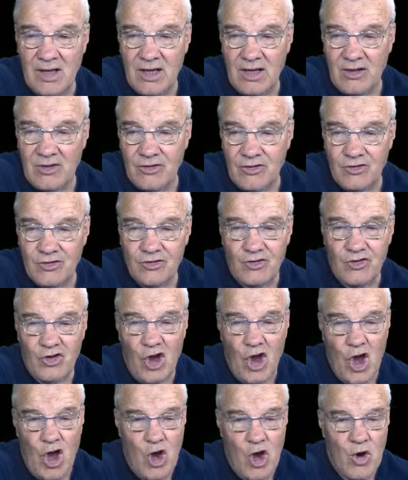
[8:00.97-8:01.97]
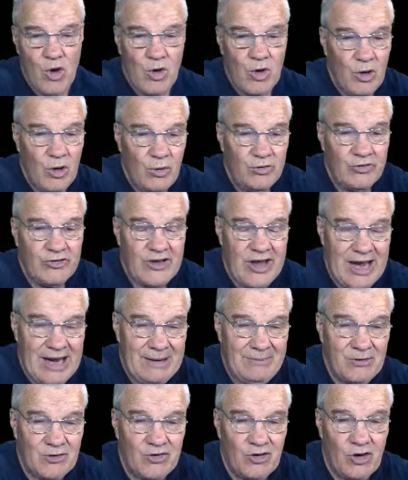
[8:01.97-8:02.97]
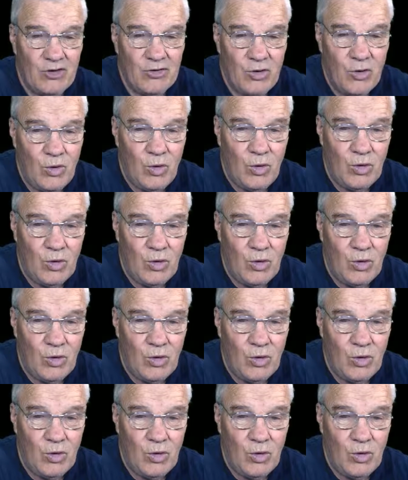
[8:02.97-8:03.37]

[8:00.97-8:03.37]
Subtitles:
So, whose name is on the Hall